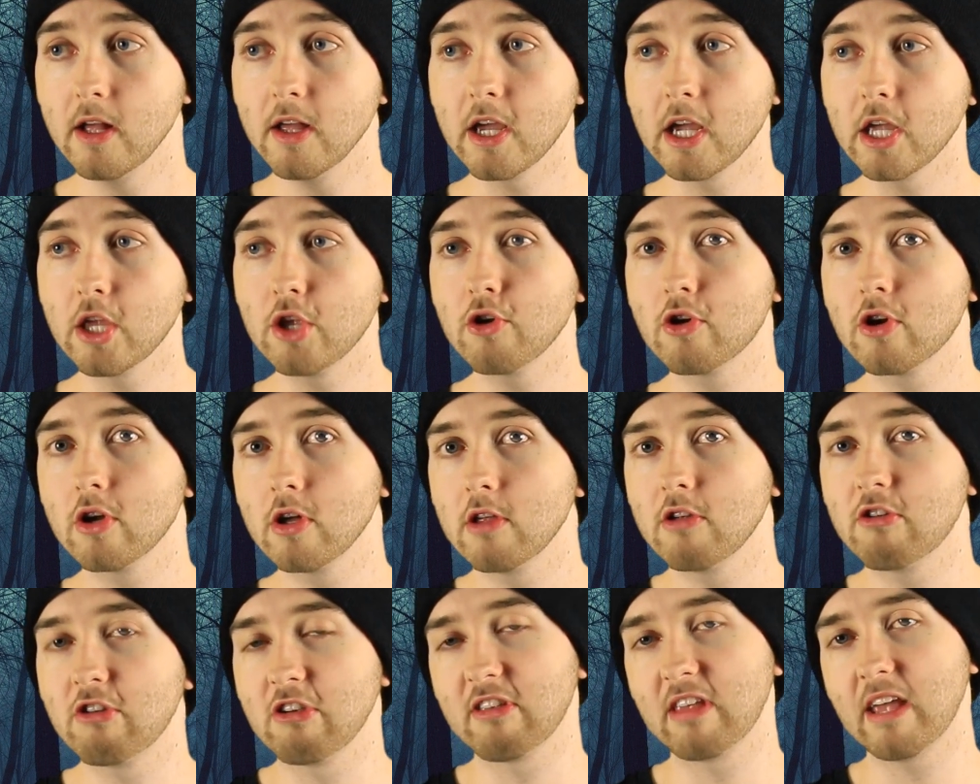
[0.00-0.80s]
And you could
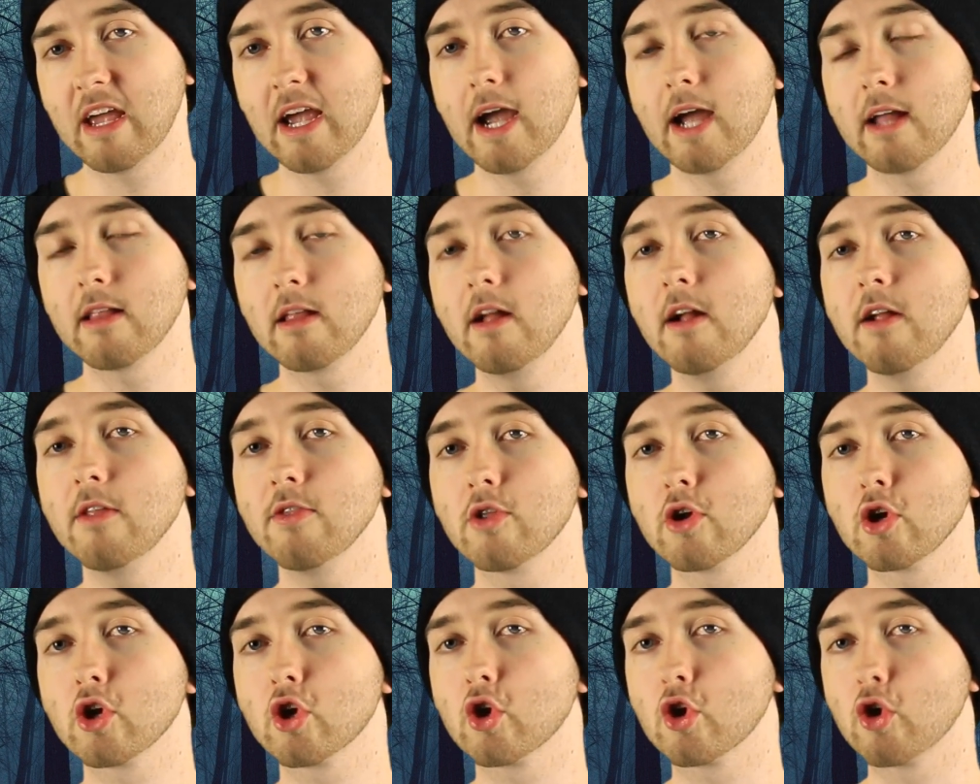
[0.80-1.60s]
have just had
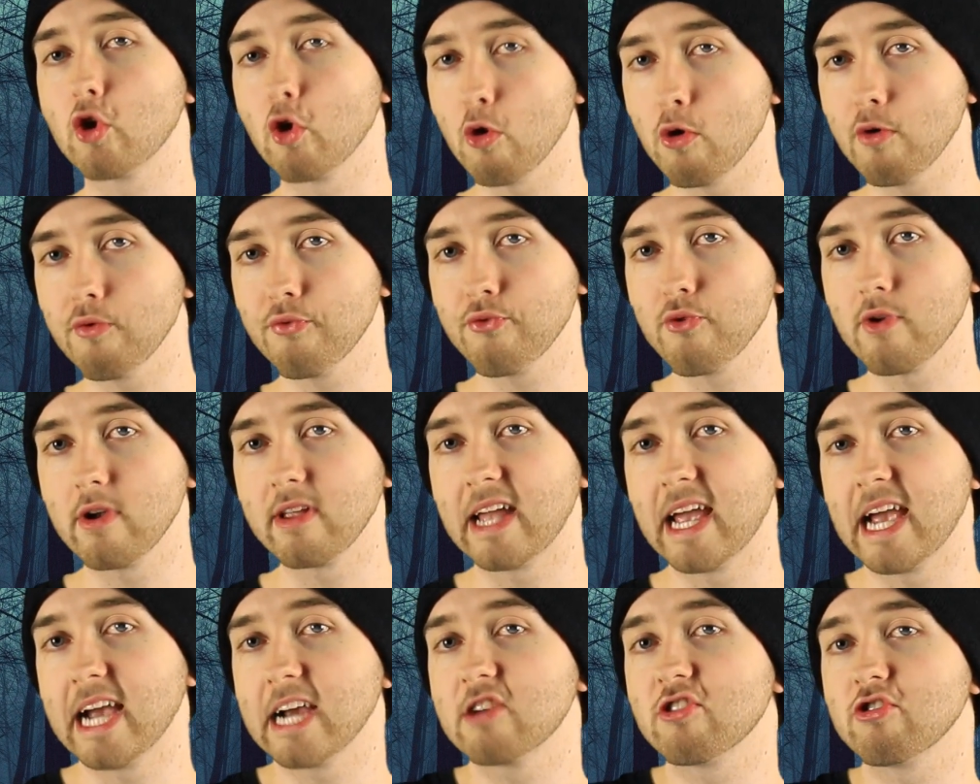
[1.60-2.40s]
the
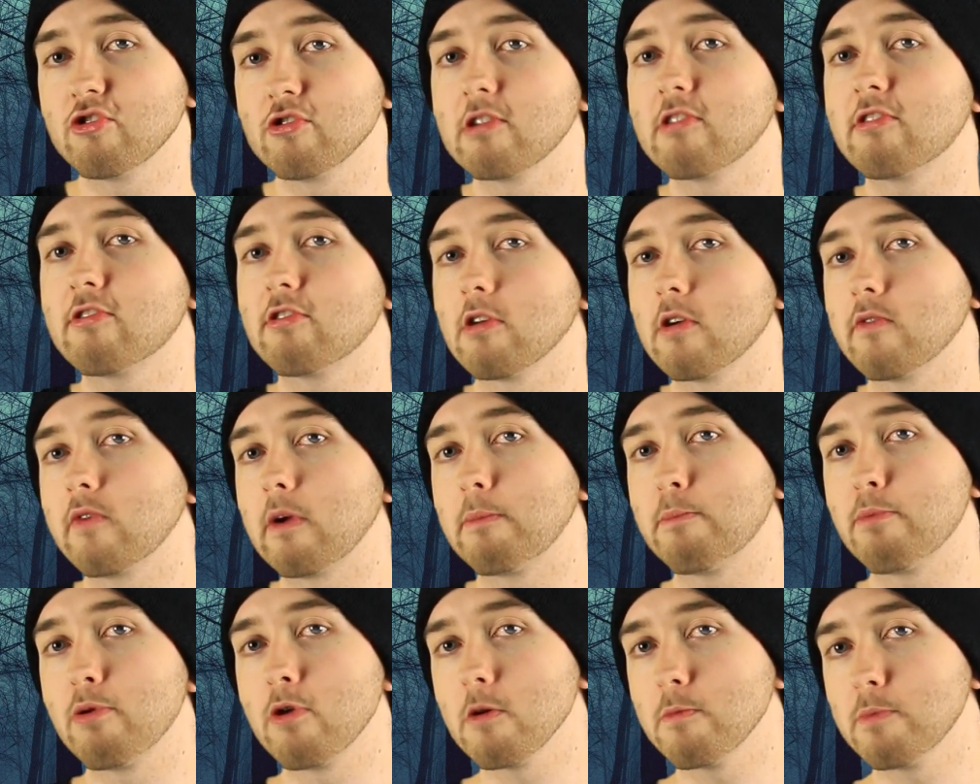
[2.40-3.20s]
girlfriend actually serve
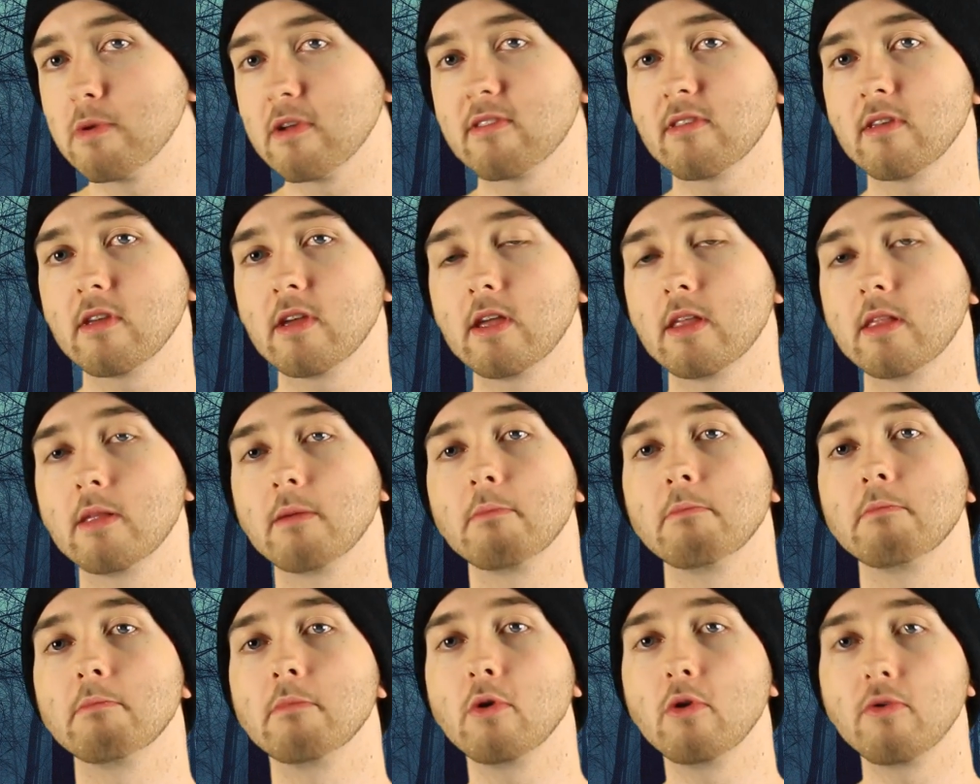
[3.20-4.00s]
a purpose in the
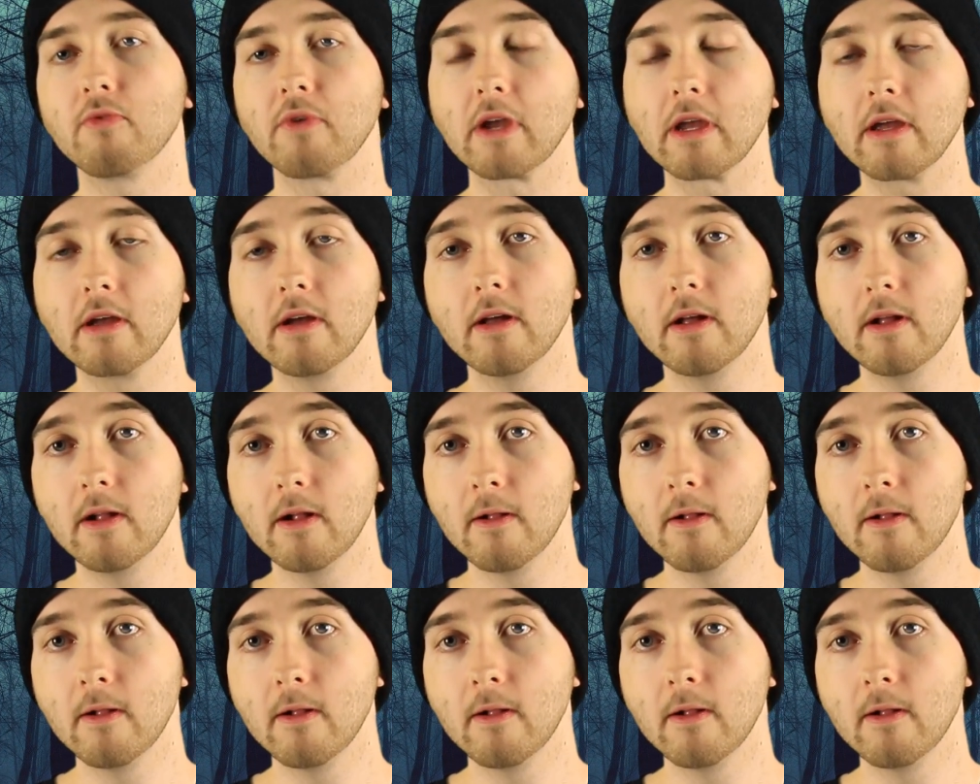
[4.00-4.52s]
movie.